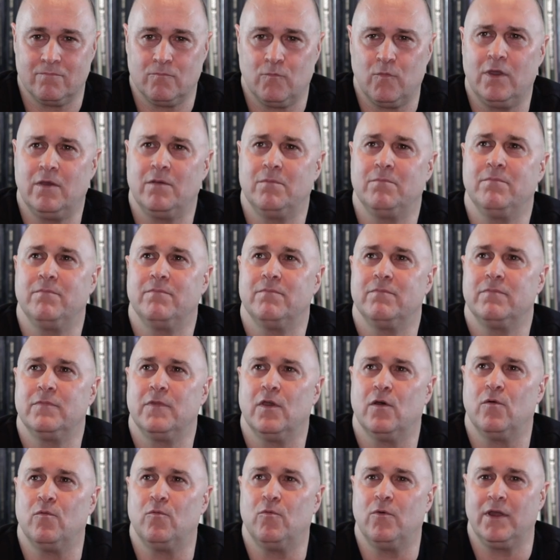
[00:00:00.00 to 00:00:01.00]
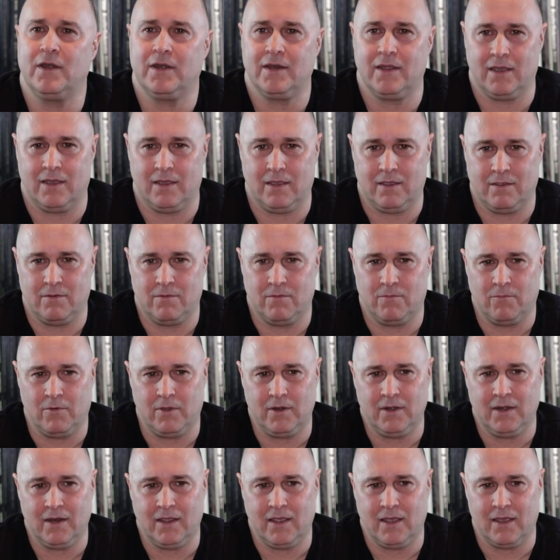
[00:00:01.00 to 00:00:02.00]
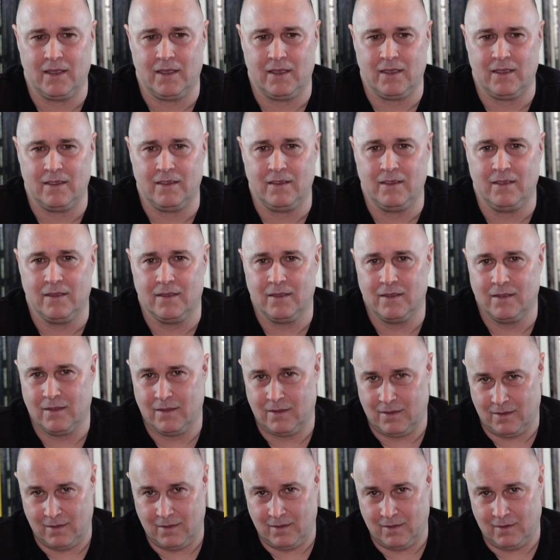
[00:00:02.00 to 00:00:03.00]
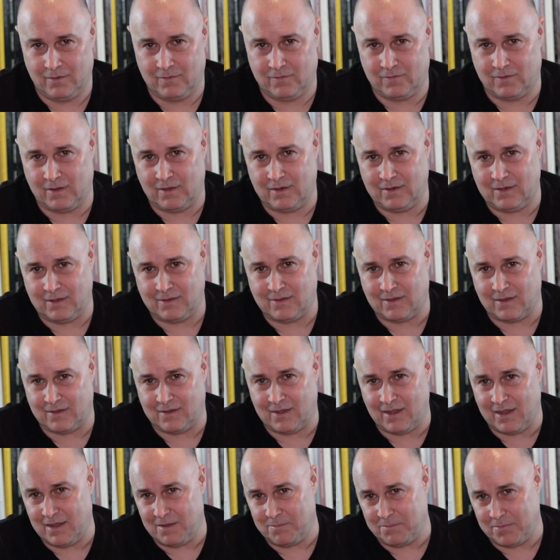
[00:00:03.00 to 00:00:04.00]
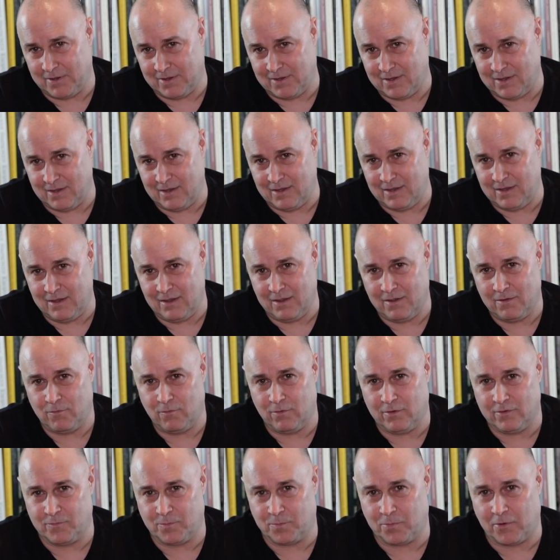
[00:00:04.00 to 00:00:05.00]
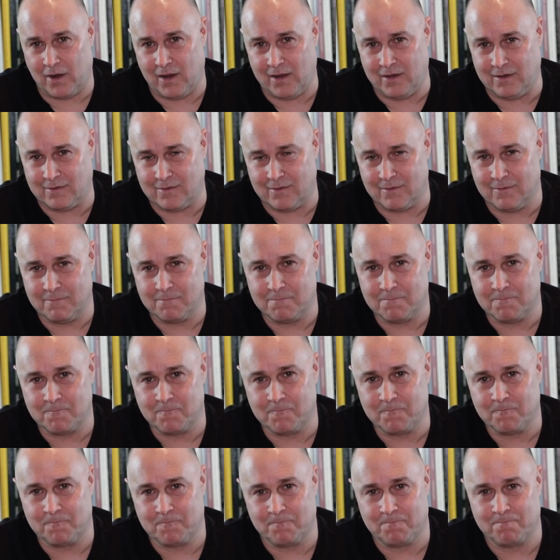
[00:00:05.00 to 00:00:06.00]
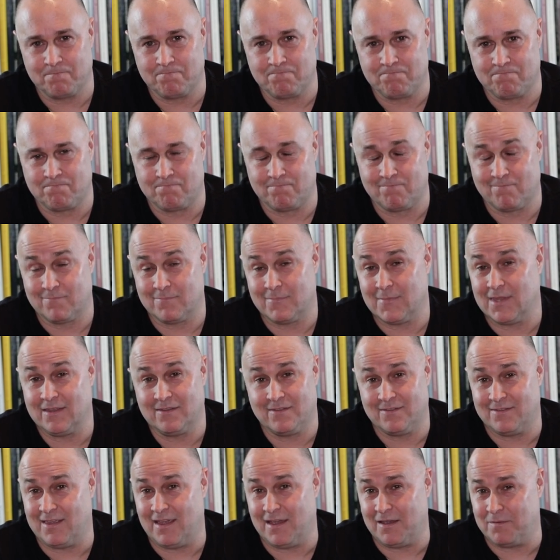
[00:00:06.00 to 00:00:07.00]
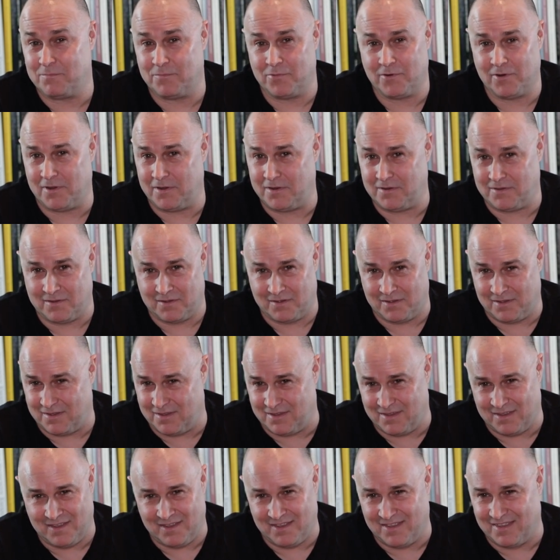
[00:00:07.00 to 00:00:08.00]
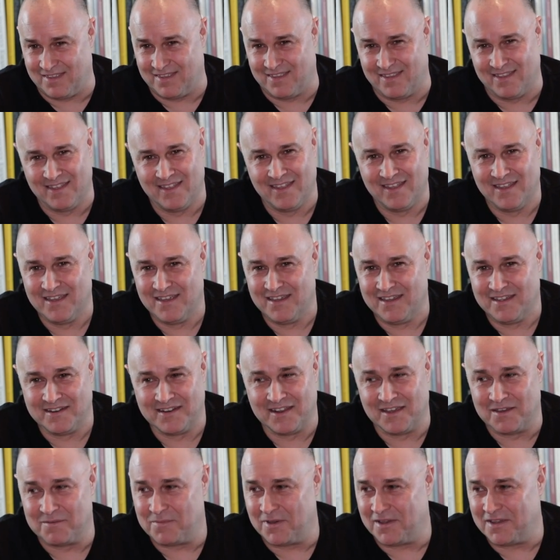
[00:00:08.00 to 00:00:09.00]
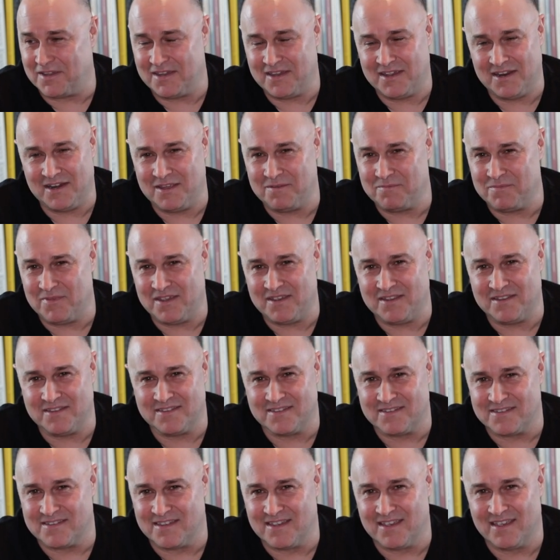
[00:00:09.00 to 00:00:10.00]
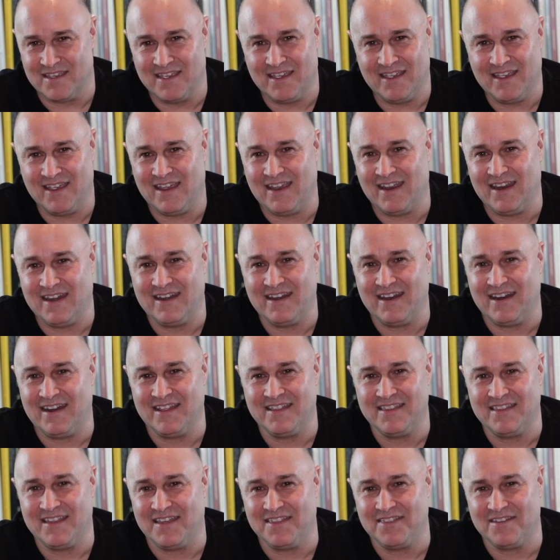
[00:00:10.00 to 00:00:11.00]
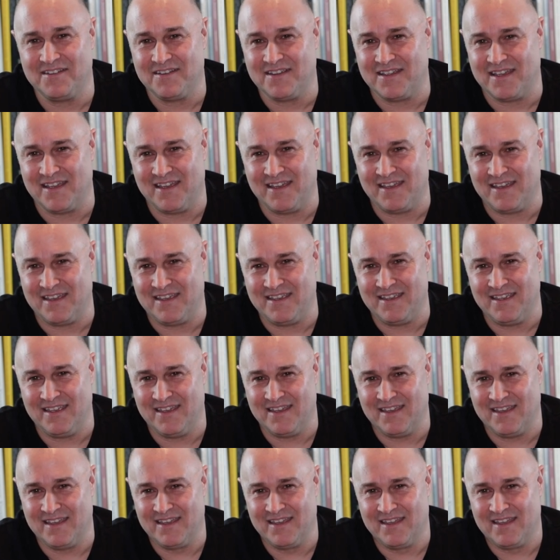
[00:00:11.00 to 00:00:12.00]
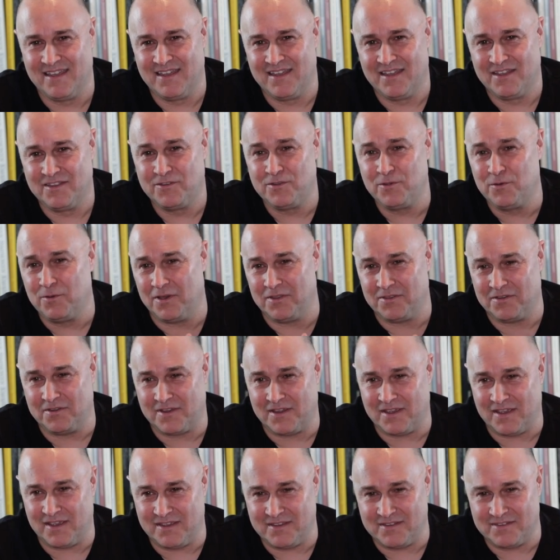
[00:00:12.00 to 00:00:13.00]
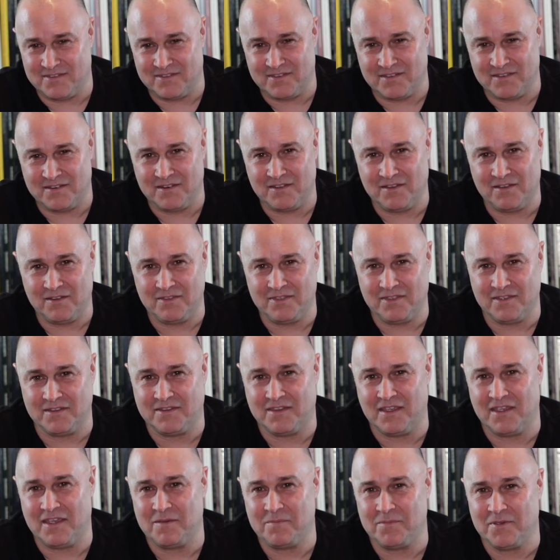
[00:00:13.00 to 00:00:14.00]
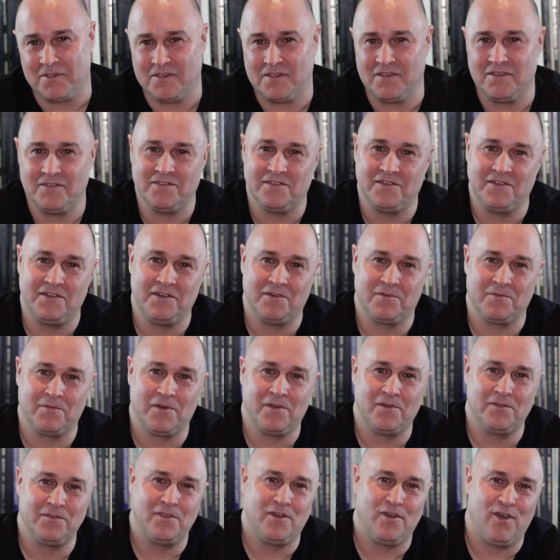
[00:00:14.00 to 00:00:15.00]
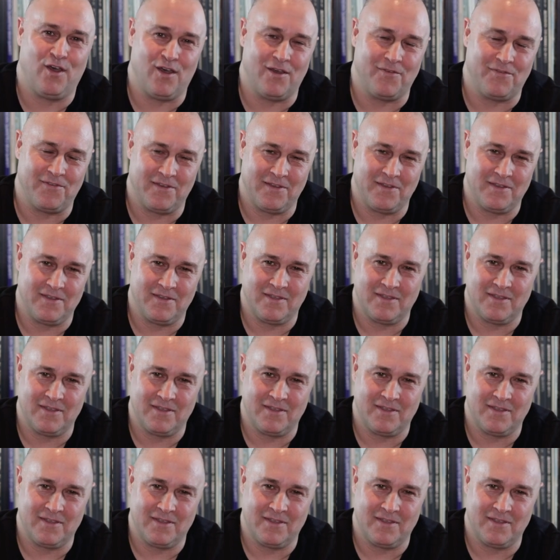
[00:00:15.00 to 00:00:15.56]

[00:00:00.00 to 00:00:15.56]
well, no, one guy said that the Tambaqui was bright. It's not bright. Not by any means. And then another guy, two other guys said, oh, the Tambaqui's a little rolled off.